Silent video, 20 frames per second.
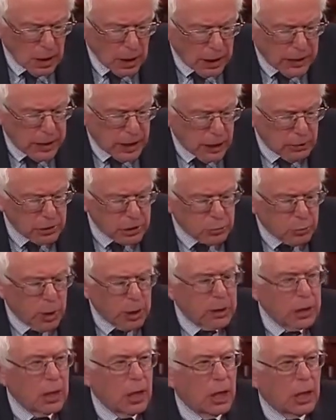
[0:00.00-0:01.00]
And here is
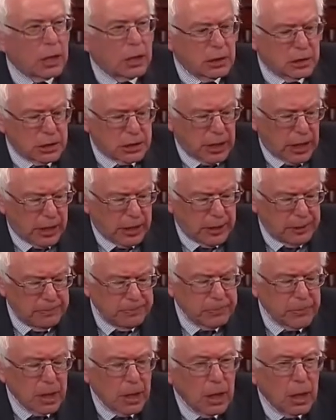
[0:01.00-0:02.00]
what the article stated.
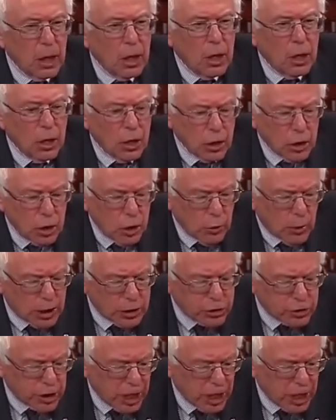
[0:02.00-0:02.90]
U.S.